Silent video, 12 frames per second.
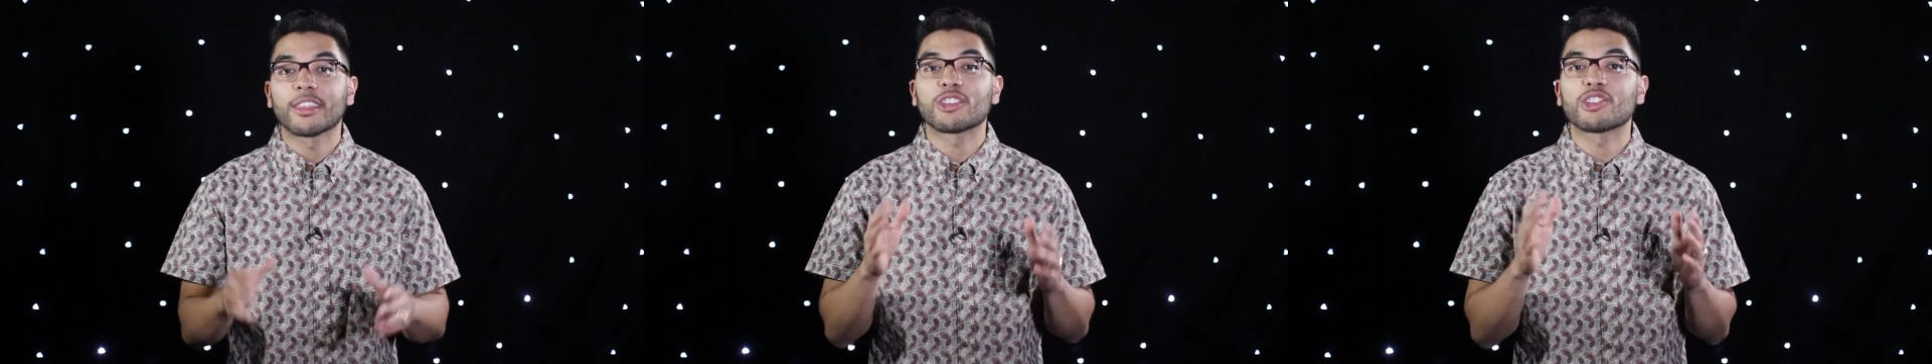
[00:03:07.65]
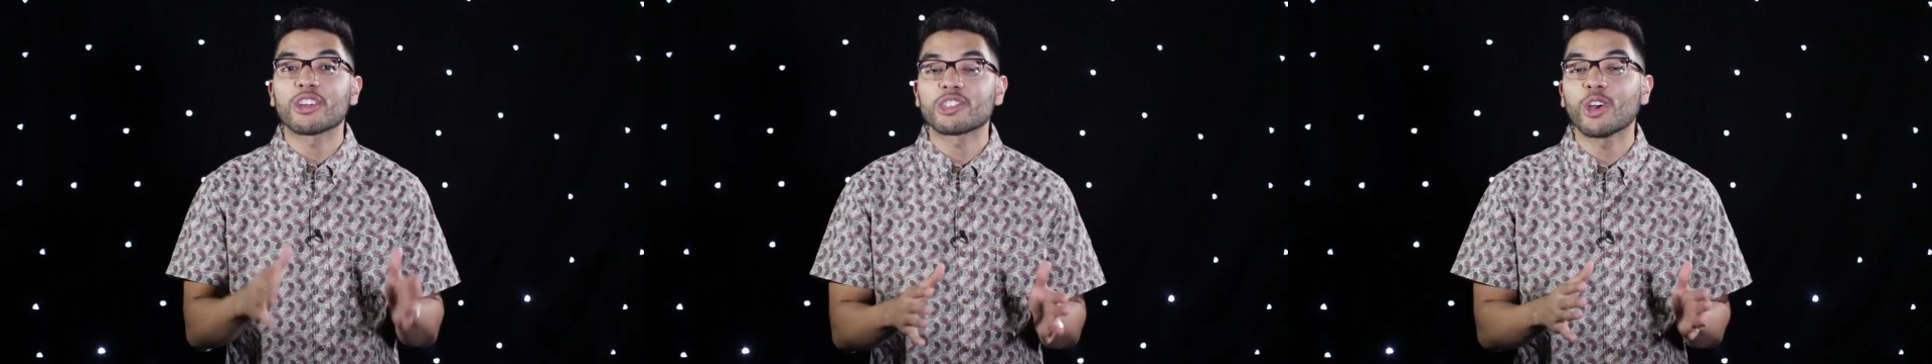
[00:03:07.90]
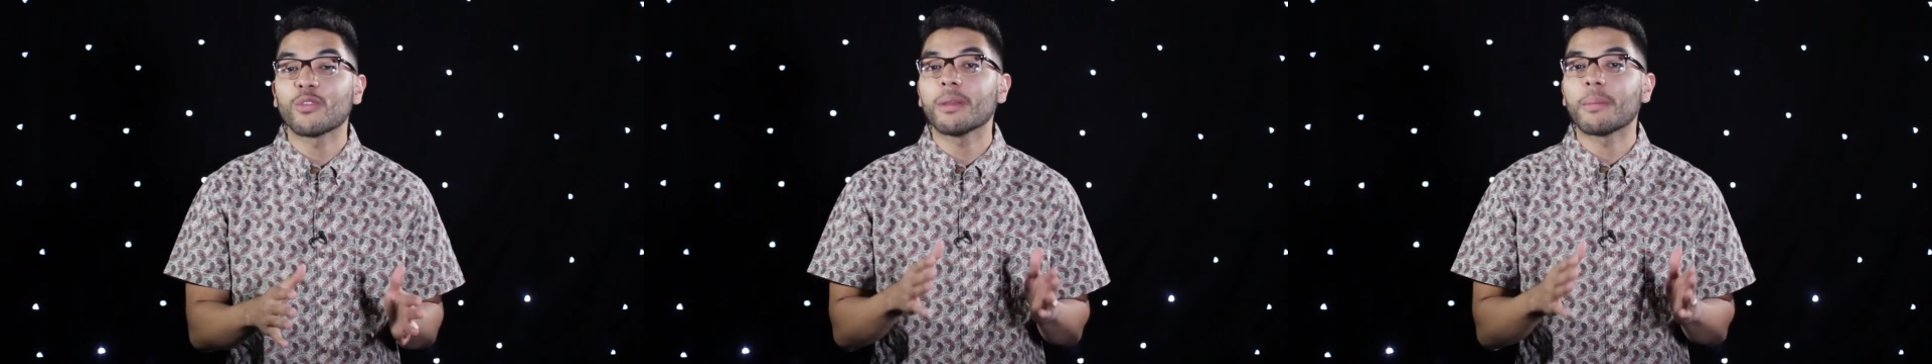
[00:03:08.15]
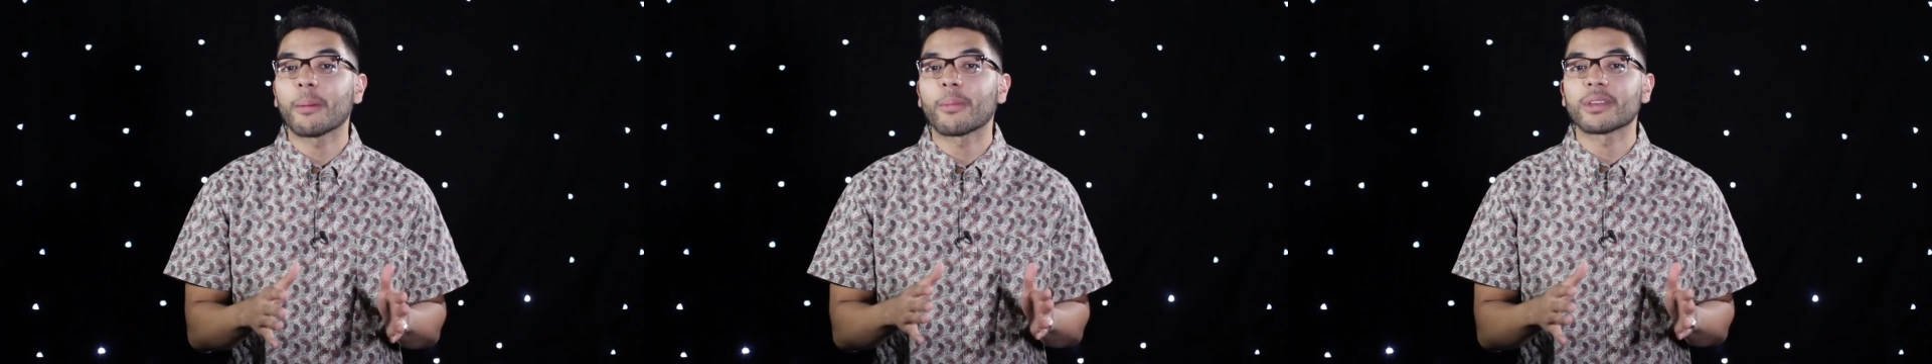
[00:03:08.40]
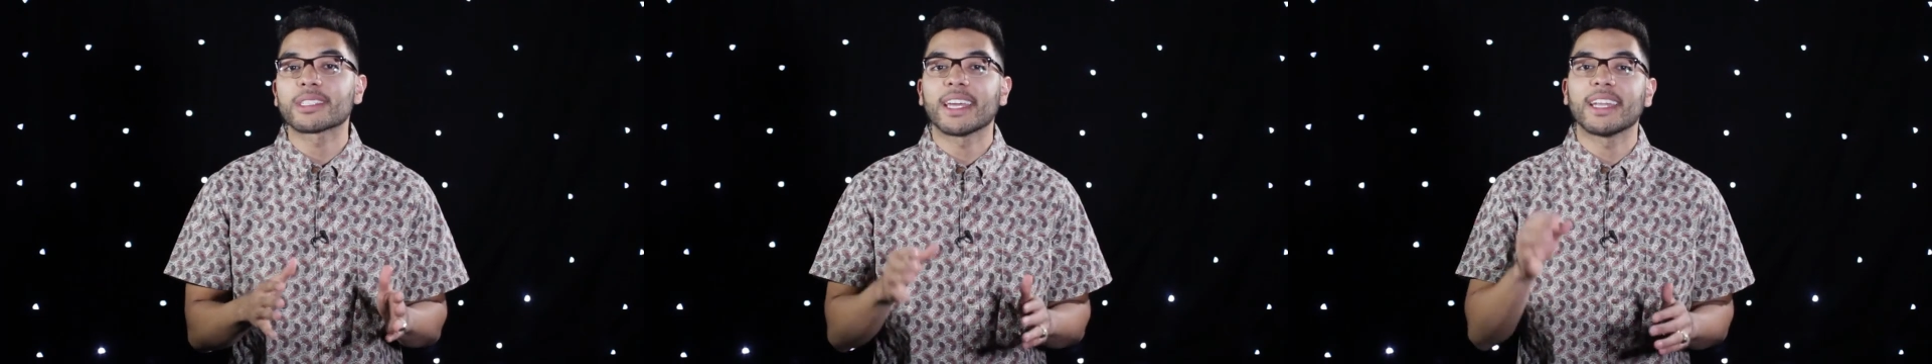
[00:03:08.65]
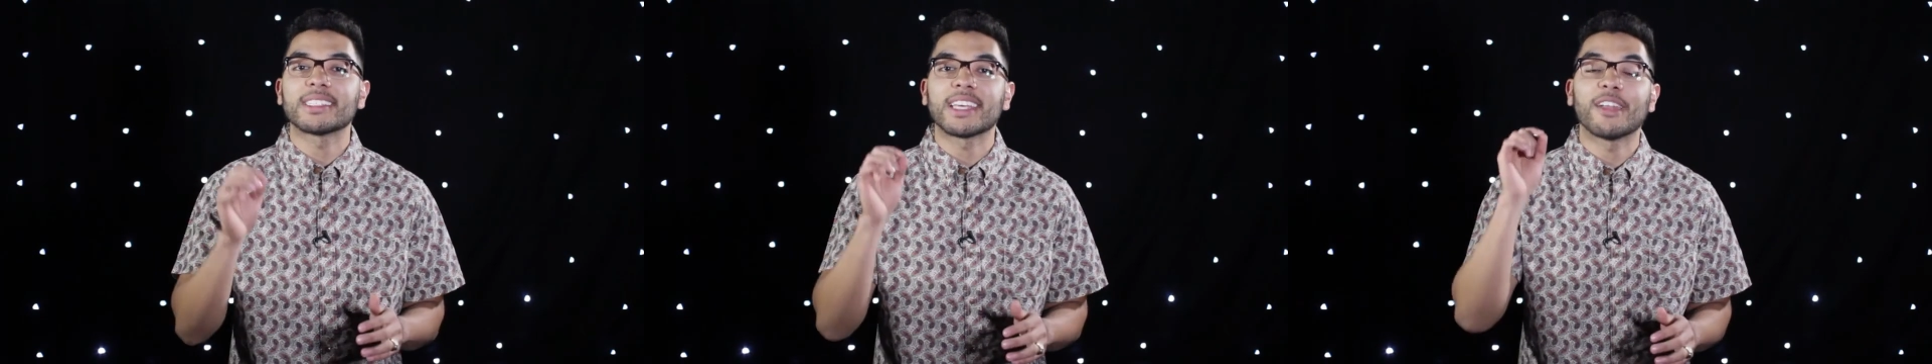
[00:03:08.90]
the Church L V members
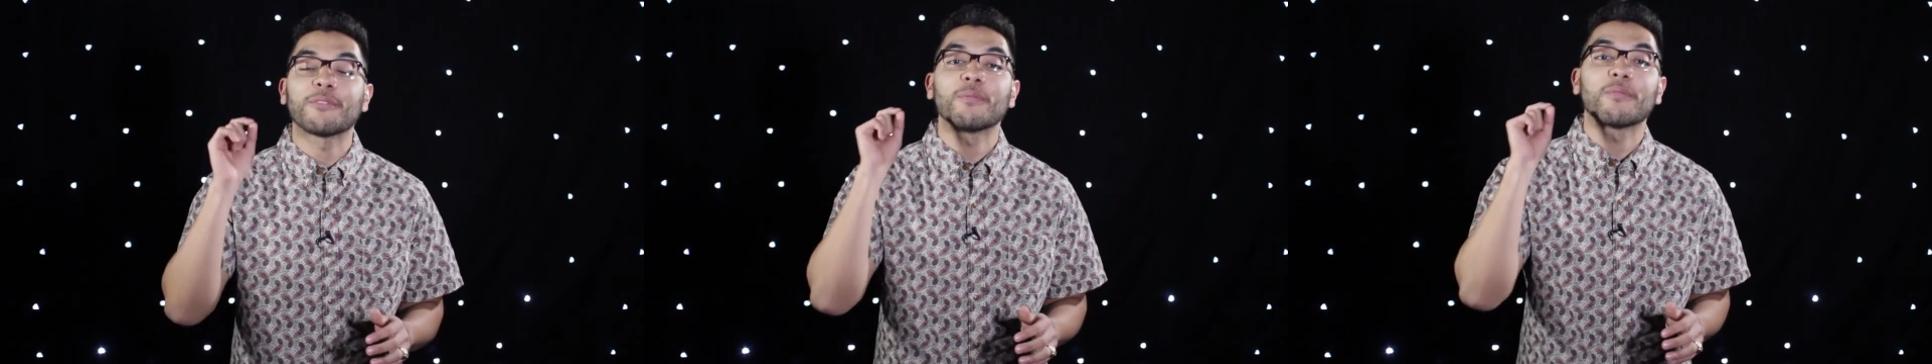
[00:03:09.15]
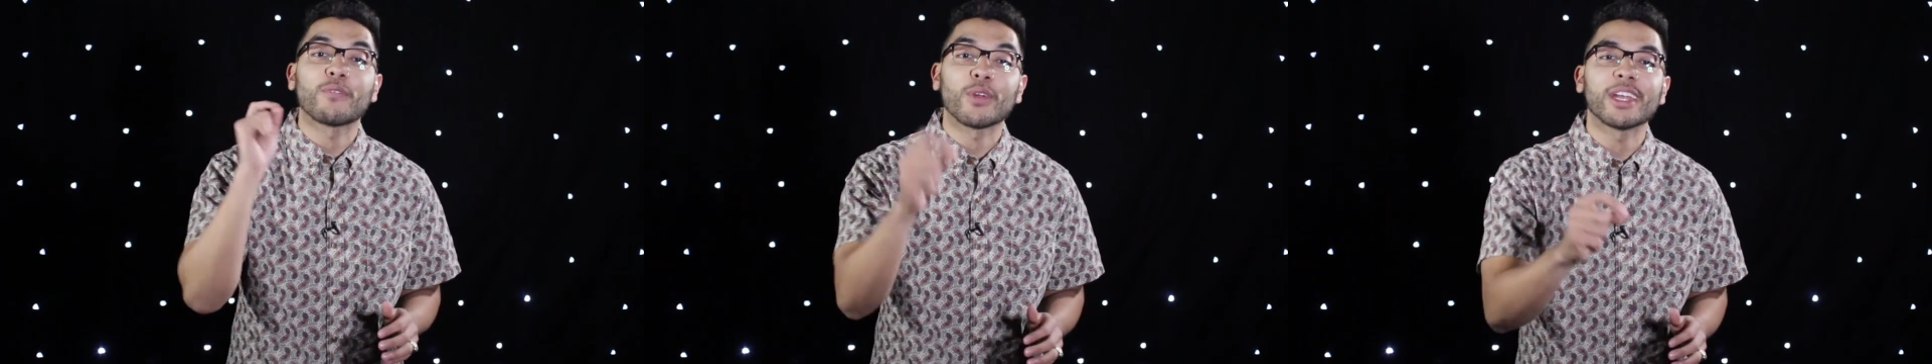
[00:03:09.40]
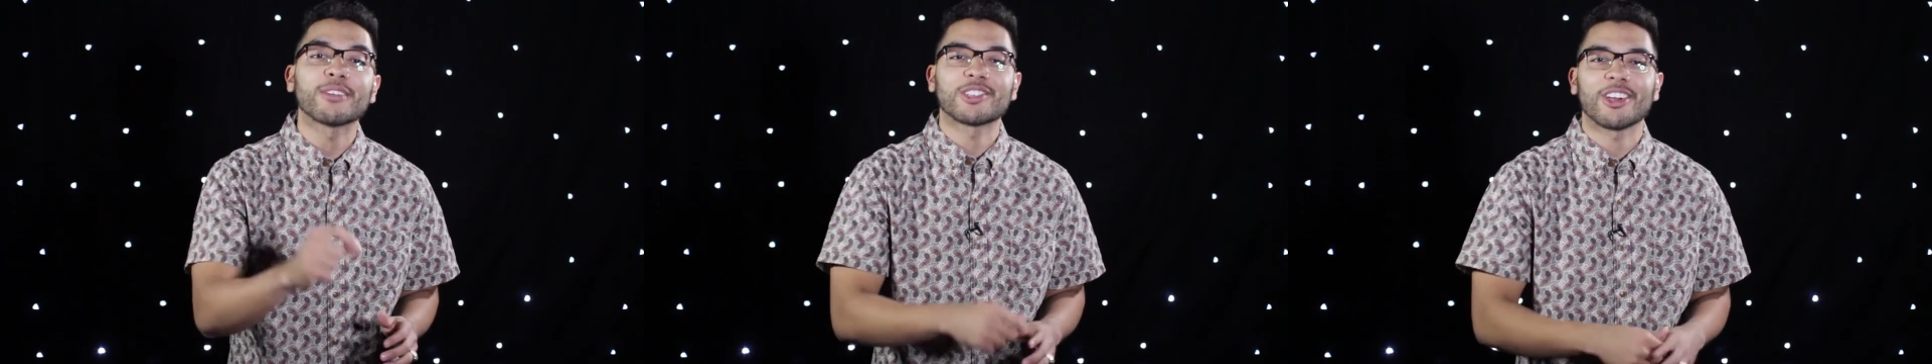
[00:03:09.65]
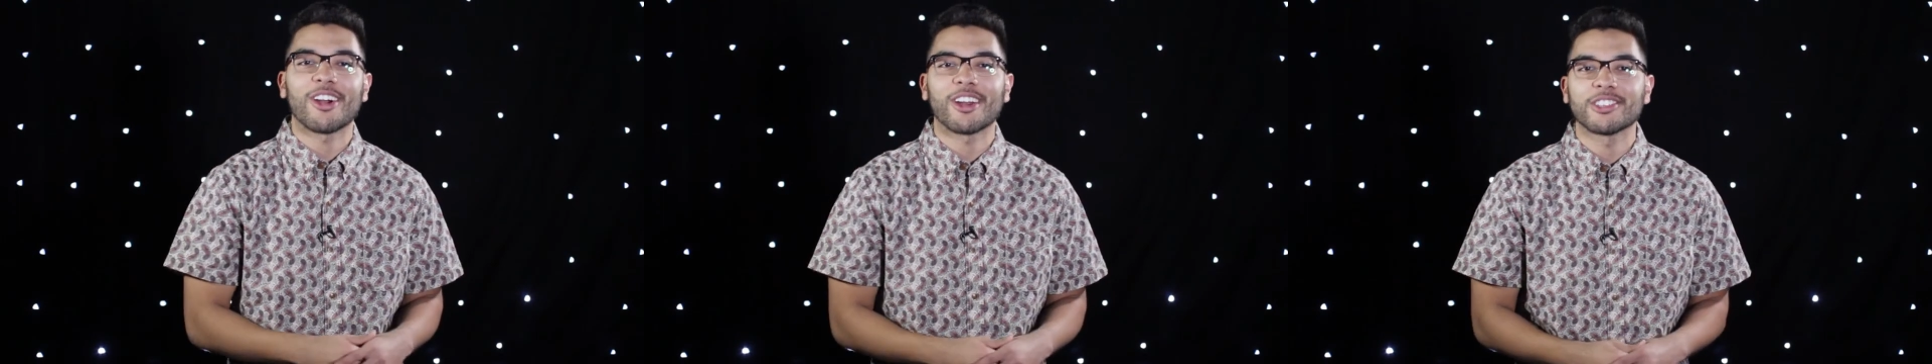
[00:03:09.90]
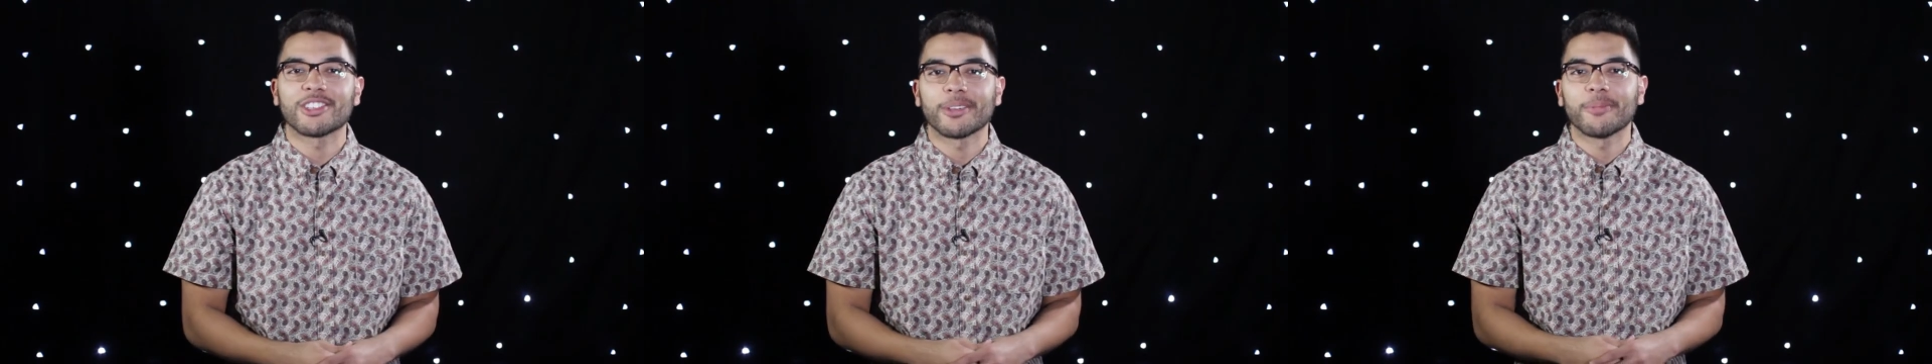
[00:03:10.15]
can attend free of charge.